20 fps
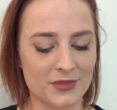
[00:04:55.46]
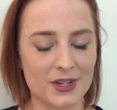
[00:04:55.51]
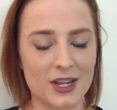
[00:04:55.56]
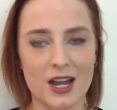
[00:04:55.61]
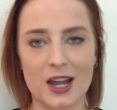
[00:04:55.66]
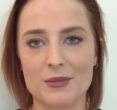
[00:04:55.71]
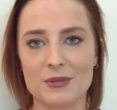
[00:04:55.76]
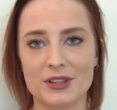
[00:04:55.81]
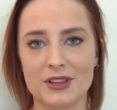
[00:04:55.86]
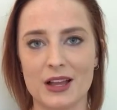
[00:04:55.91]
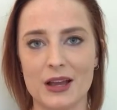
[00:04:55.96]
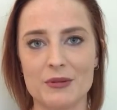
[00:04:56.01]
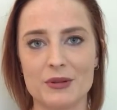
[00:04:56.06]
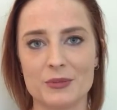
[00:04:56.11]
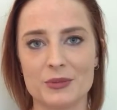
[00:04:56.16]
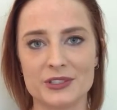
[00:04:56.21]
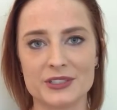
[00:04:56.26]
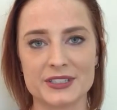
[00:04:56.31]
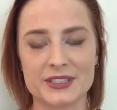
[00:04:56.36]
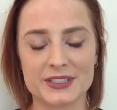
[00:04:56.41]
Hobby Lobby,
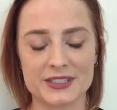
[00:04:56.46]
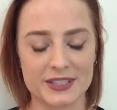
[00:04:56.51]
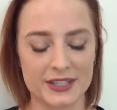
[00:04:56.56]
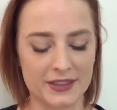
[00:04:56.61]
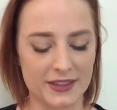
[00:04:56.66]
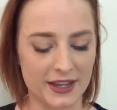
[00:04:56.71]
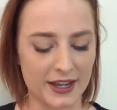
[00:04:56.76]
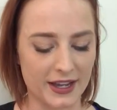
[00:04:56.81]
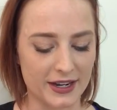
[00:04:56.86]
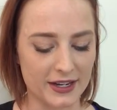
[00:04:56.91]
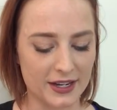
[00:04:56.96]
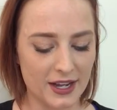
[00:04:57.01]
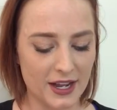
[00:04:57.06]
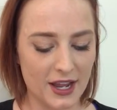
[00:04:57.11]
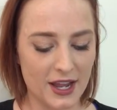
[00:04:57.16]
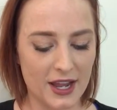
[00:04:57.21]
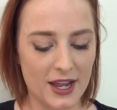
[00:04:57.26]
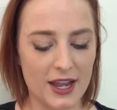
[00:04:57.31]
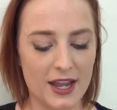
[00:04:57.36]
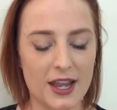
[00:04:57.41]
places like that,
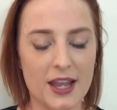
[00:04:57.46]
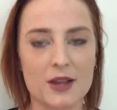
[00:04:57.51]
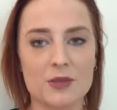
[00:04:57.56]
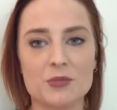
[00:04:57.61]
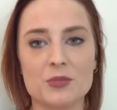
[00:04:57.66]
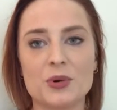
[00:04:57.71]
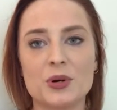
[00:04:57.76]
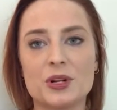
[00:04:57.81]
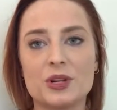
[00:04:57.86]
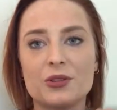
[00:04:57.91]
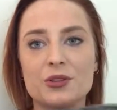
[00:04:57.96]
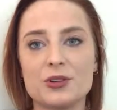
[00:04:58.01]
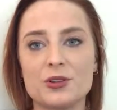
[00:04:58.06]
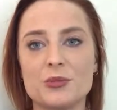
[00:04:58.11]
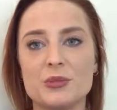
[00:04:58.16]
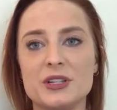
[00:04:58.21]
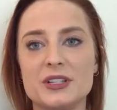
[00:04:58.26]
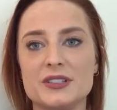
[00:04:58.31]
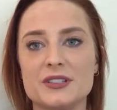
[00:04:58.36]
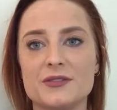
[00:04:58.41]
and put a
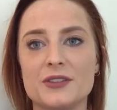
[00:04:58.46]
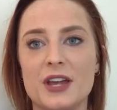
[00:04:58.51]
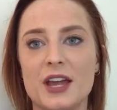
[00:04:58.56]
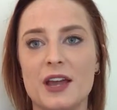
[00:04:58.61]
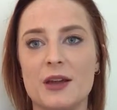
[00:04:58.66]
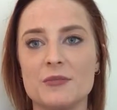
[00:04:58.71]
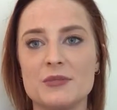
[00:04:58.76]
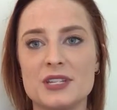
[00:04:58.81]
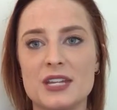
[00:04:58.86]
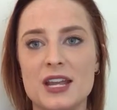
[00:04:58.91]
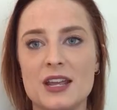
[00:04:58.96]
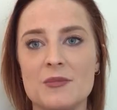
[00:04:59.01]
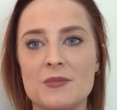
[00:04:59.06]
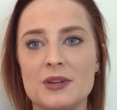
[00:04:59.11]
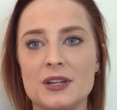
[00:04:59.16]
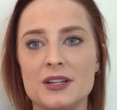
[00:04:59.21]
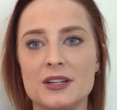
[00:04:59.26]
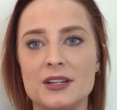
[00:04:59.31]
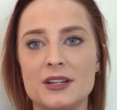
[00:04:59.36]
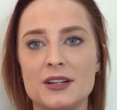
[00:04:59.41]
little piece of hem tape
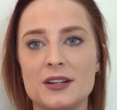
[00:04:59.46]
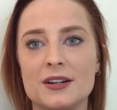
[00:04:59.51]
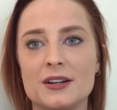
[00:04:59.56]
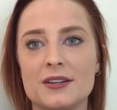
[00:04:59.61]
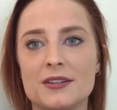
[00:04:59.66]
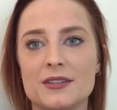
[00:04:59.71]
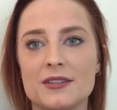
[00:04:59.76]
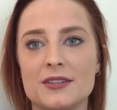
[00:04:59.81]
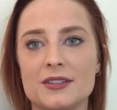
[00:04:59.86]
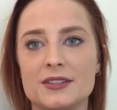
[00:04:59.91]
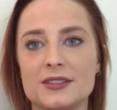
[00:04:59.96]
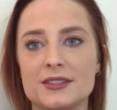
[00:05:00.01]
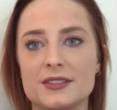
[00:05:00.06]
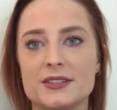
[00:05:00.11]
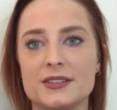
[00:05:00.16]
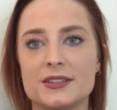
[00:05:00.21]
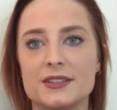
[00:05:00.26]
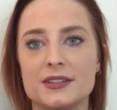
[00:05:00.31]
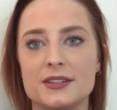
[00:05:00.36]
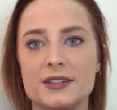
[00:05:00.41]
in here. This is
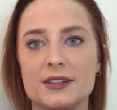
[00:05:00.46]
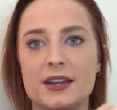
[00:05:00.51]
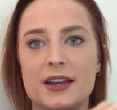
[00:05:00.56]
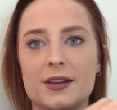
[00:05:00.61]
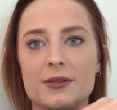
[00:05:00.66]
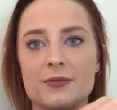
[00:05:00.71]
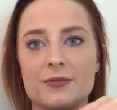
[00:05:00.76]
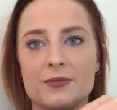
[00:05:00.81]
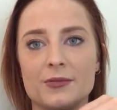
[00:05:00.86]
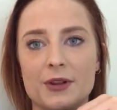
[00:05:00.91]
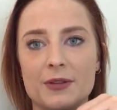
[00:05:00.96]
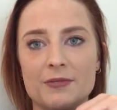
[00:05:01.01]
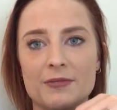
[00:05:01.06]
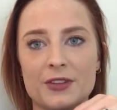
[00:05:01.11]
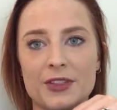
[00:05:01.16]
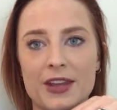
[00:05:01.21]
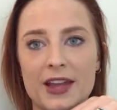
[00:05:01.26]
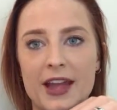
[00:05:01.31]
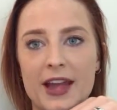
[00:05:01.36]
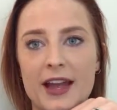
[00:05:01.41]
the rim
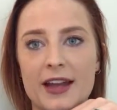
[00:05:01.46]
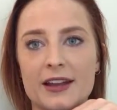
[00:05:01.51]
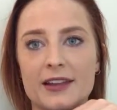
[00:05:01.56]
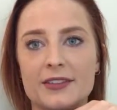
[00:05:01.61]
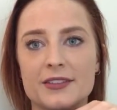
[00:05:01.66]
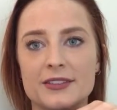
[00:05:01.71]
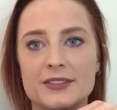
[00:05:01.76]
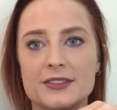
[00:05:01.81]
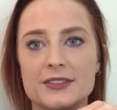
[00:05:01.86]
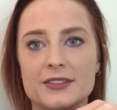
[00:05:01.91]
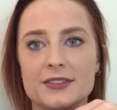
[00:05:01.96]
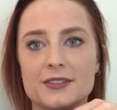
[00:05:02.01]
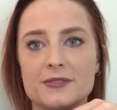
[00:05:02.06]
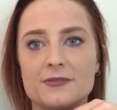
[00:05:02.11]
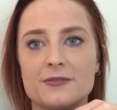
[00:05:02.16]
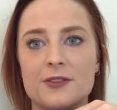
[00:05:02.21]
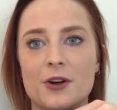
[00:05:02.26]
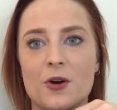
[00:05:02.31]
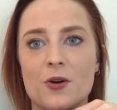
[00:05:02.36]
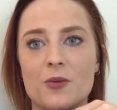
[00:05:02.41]
for the hat and this is the
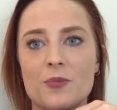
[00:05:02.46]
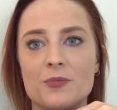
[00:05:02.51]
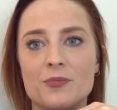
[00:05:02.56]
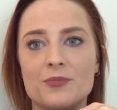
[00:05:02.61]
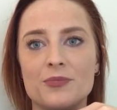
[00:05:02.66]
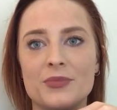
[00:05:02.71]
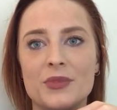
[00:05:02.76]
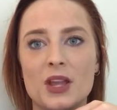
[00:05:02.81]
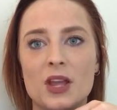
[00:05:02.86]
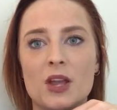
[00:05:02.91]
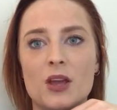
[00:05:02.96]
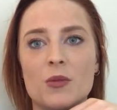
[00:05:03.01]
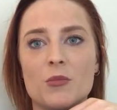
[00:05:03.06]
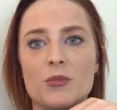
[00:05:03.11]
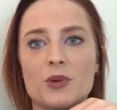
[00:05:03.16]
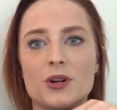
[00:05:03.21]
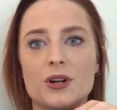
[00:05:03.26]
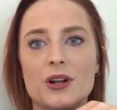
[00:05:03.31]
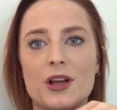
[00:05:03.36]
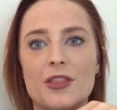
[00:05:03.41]
foam.
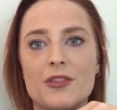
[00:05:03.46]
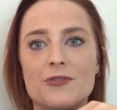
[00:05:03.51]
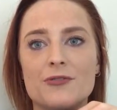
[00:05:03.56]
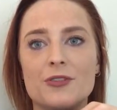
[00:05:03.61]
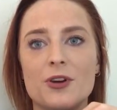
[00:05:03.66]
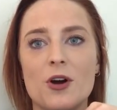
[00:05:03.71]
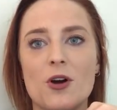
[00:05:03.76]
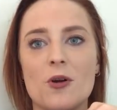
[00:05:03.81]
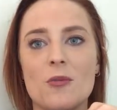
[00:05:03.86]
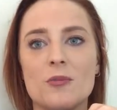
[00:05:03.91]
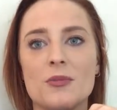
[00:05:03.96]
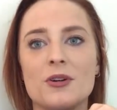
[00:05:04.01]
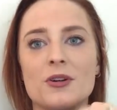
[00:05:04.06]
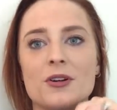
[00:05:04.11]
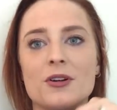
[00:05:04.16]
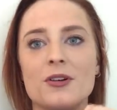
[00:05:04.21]
Put it on the foam,